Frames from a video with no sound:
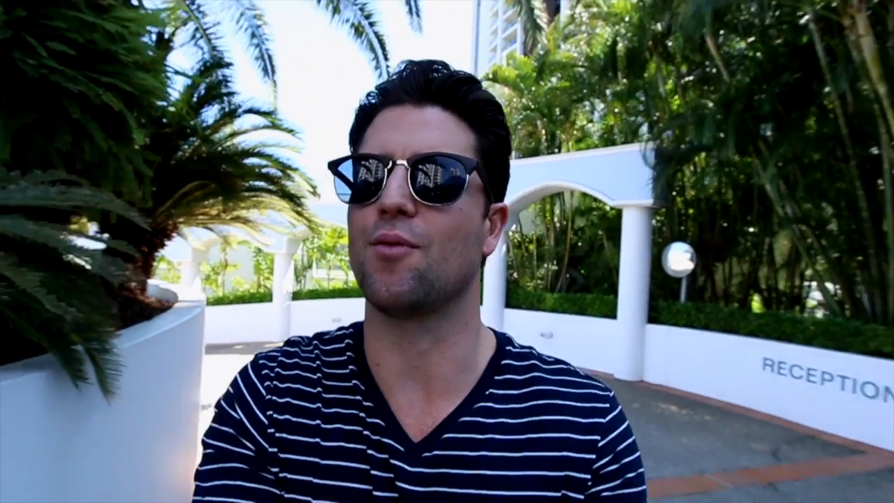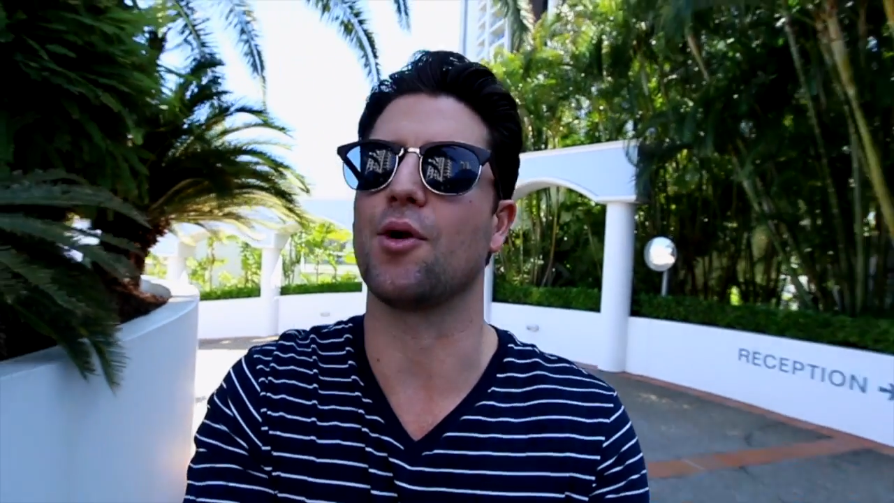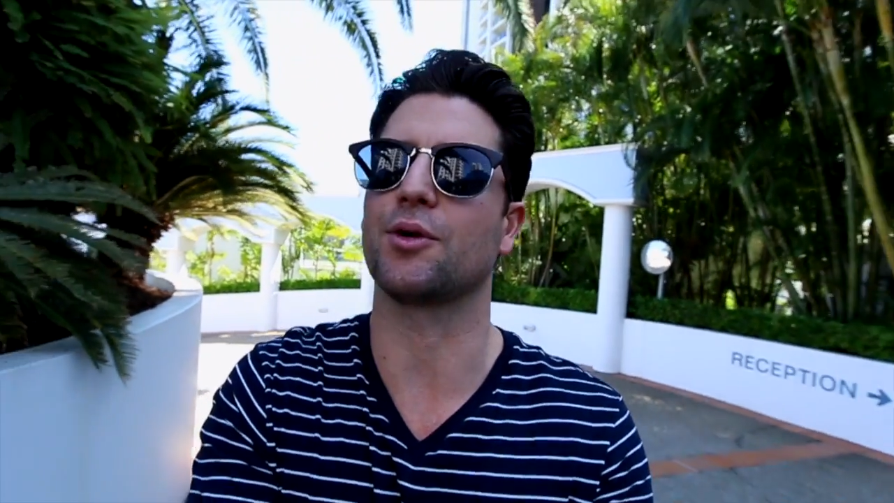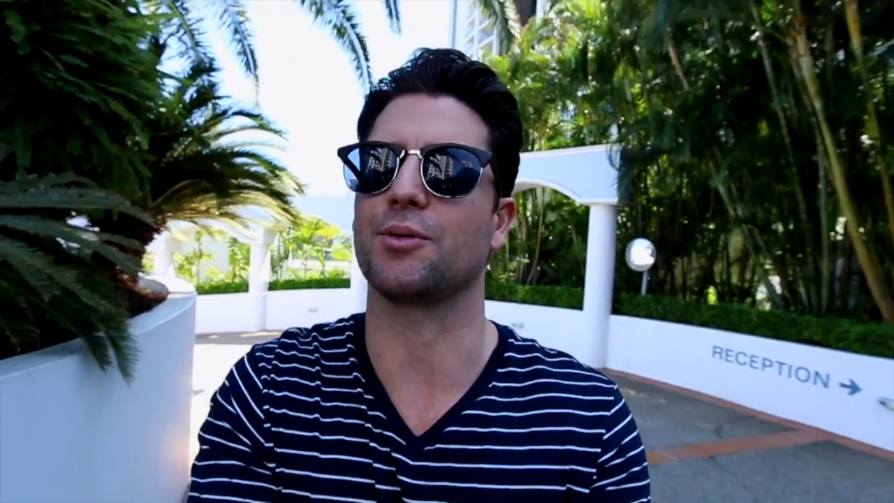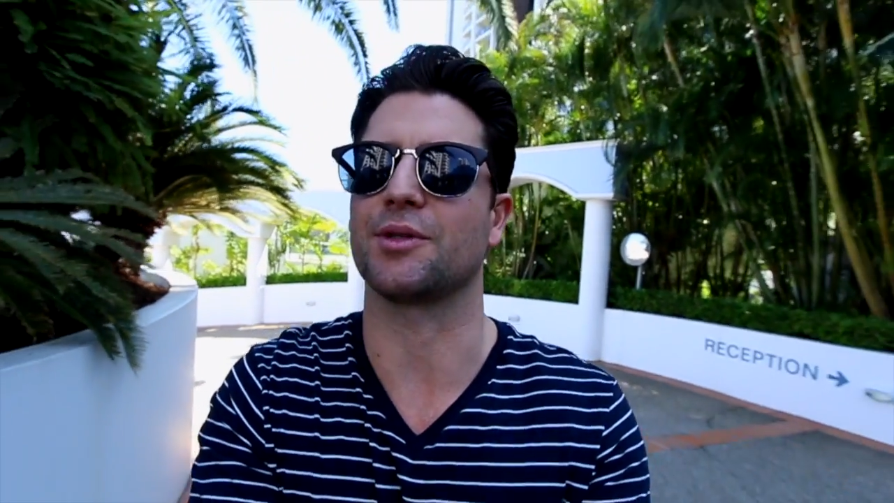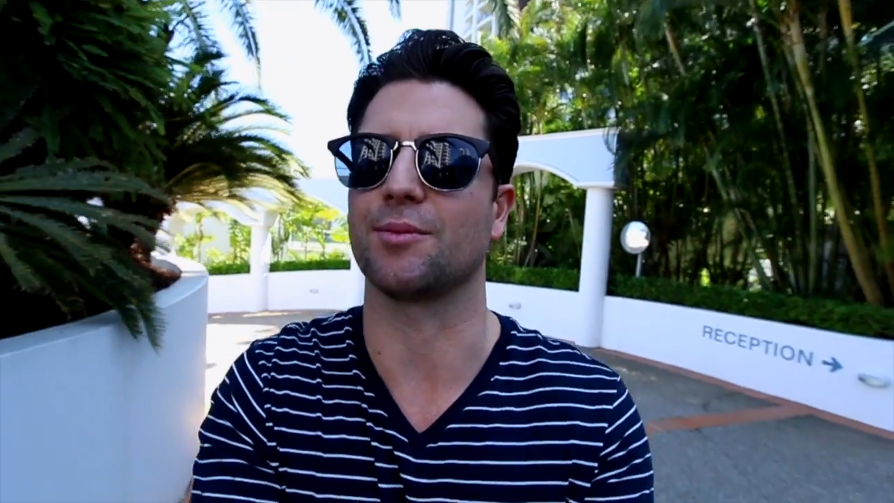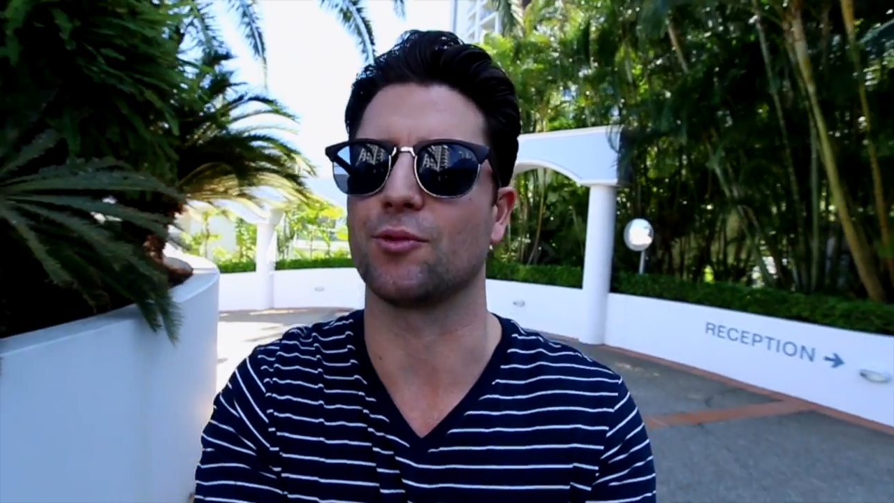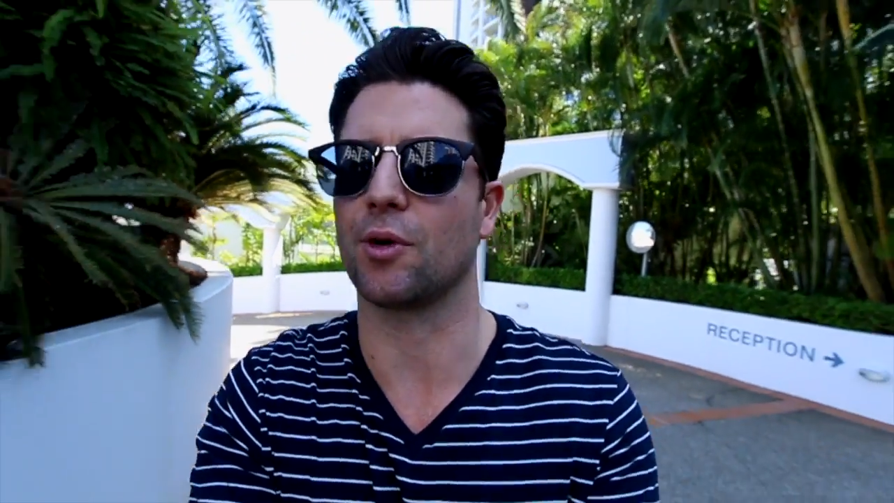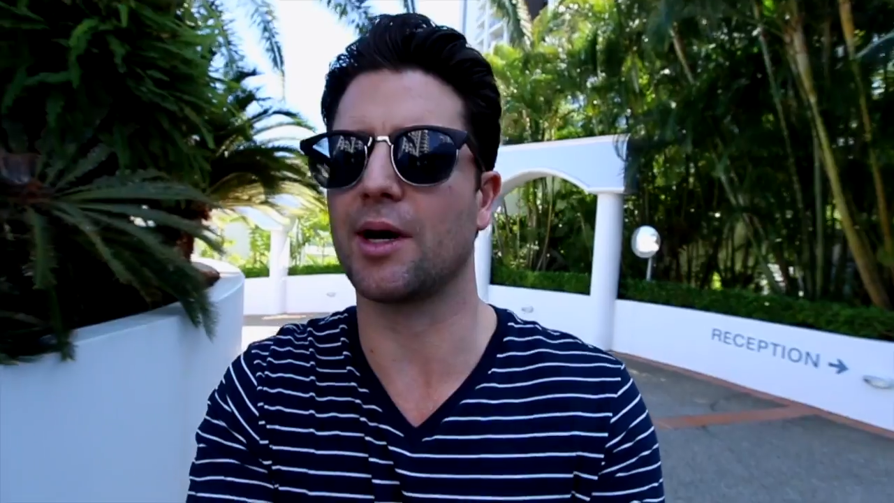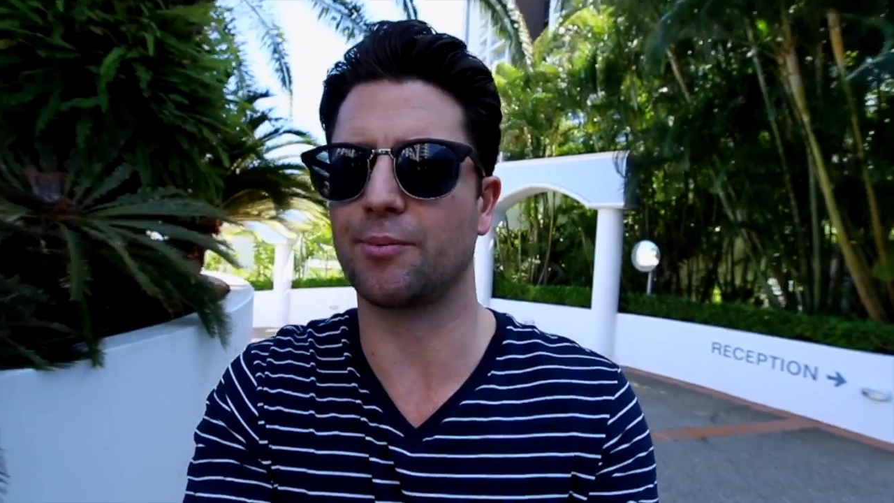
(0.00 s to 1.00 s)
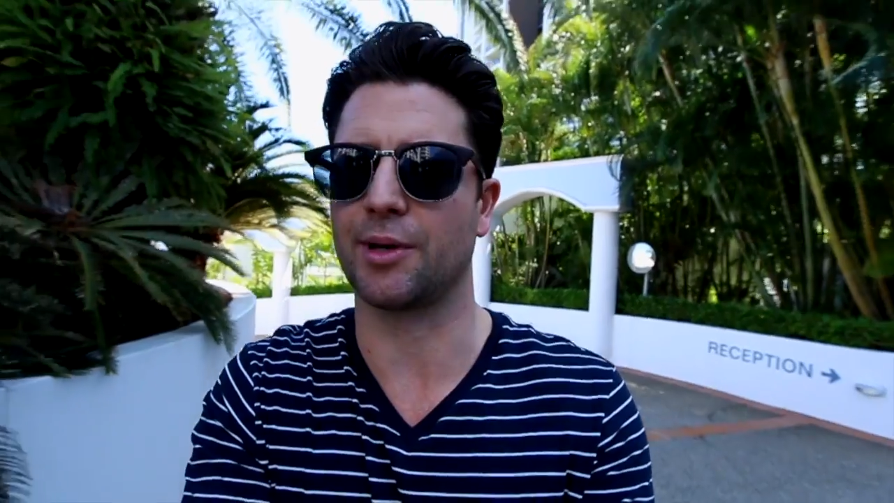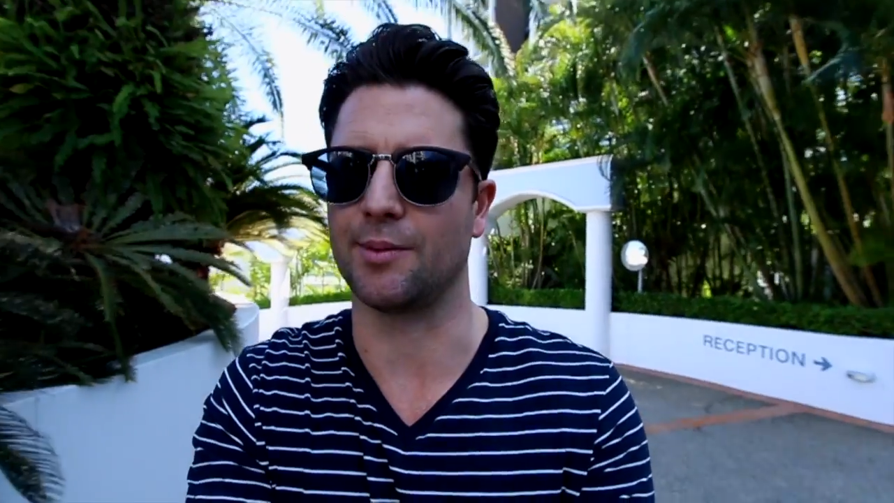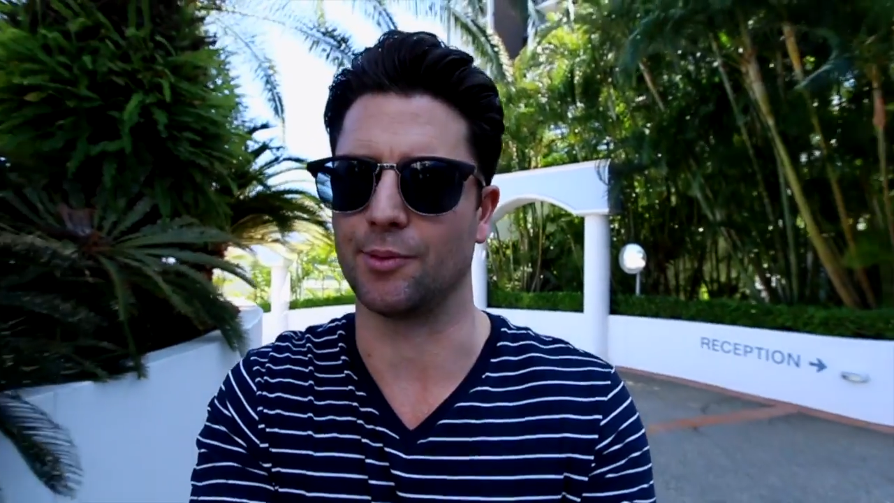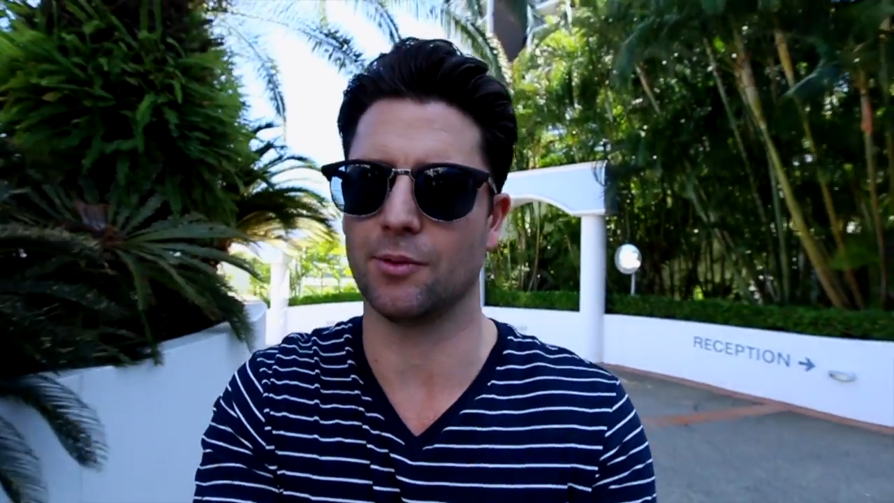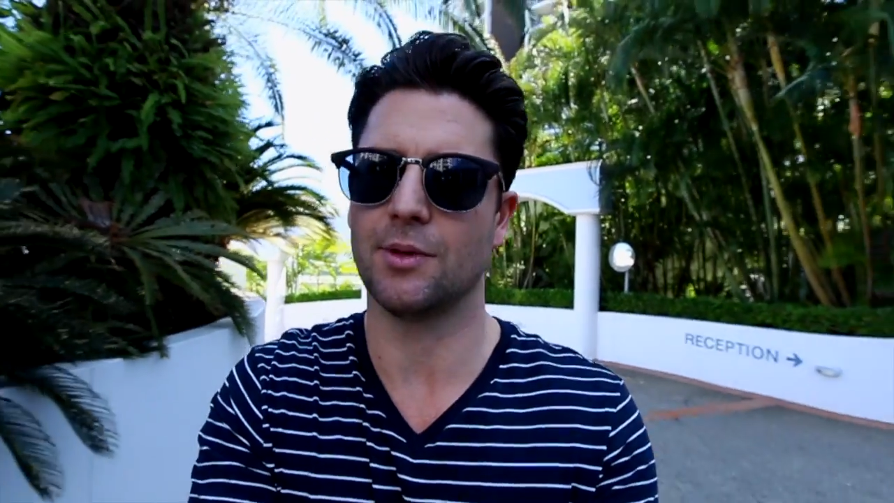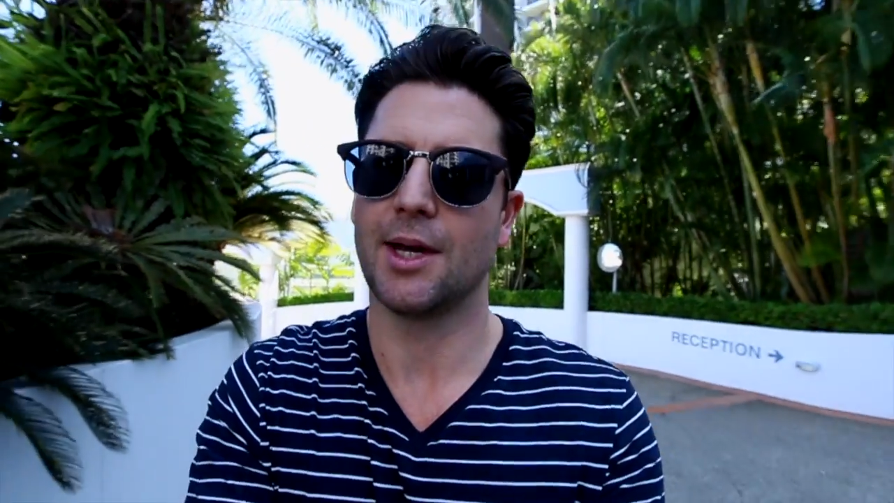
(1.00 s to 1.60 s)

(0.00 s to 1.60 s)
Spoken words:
worked with some great people